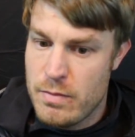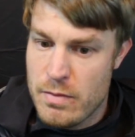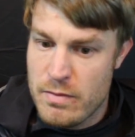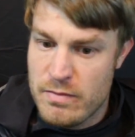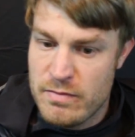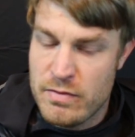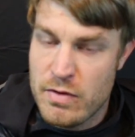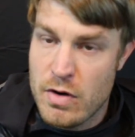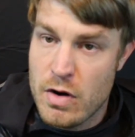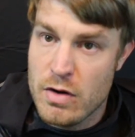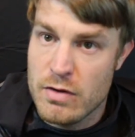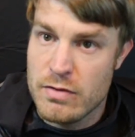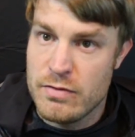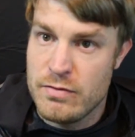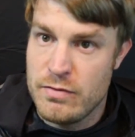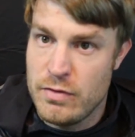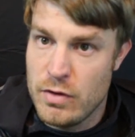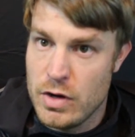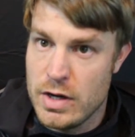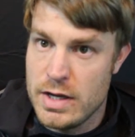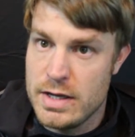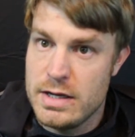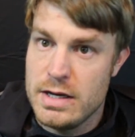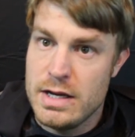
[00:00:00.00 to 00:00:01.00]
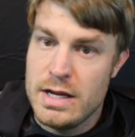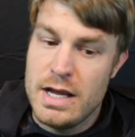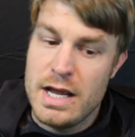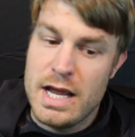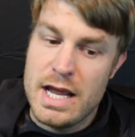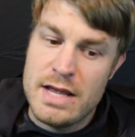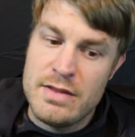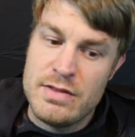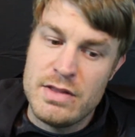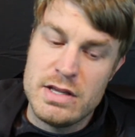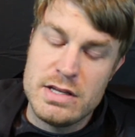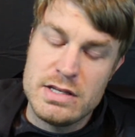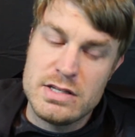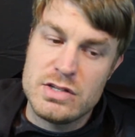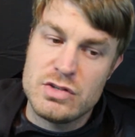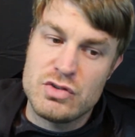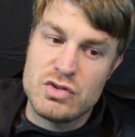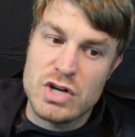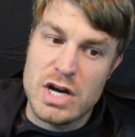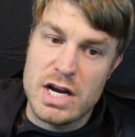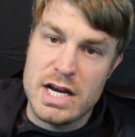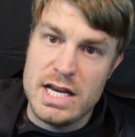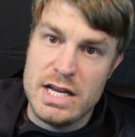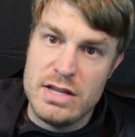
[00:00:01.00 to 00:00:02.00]
far foot, and then to
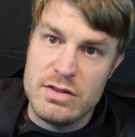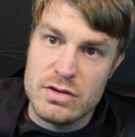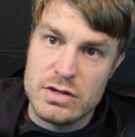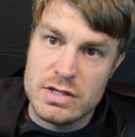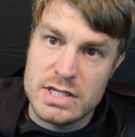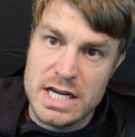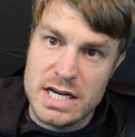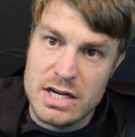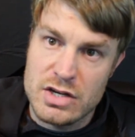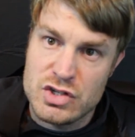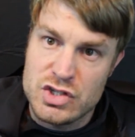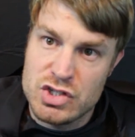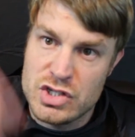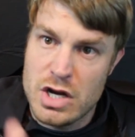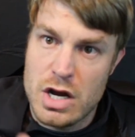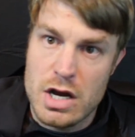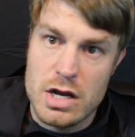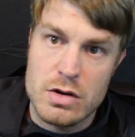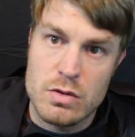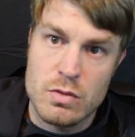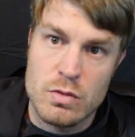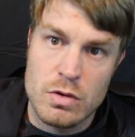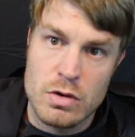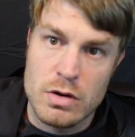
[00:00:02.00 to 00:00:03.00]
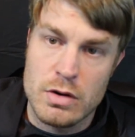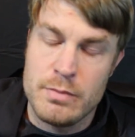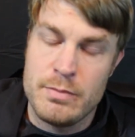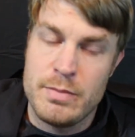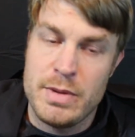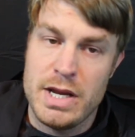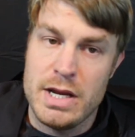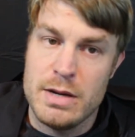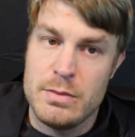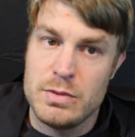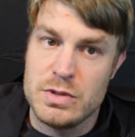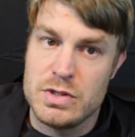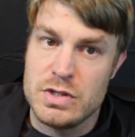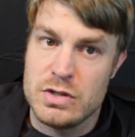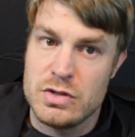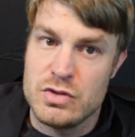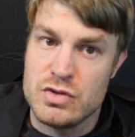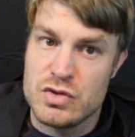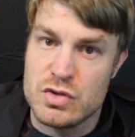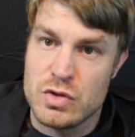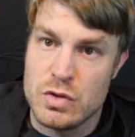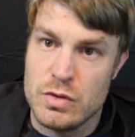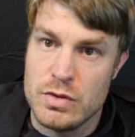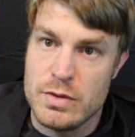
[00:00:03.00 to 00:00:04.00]
try to either take a shot or be able to
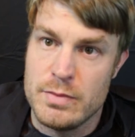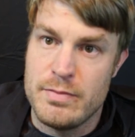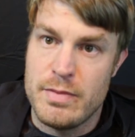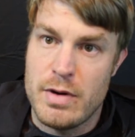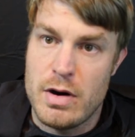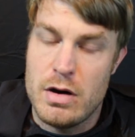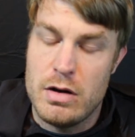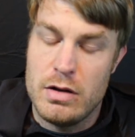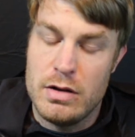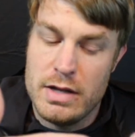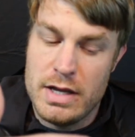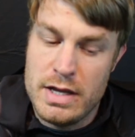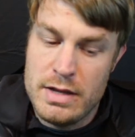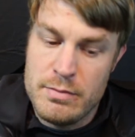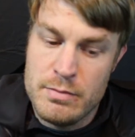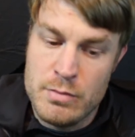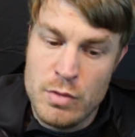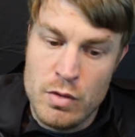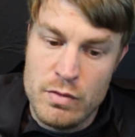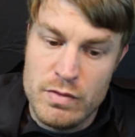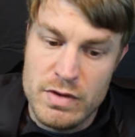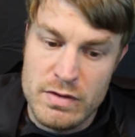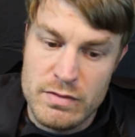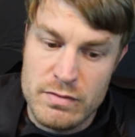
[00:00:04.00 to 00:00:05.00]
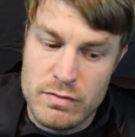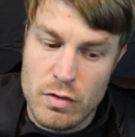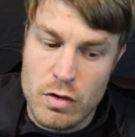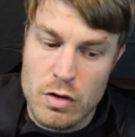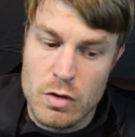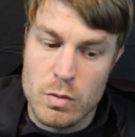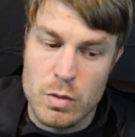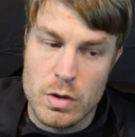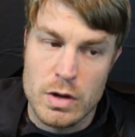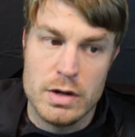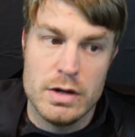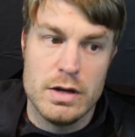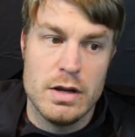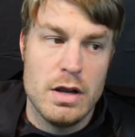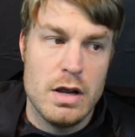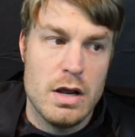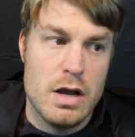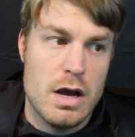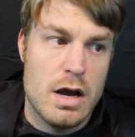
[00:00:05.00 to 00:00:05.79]
control the ball moving forward.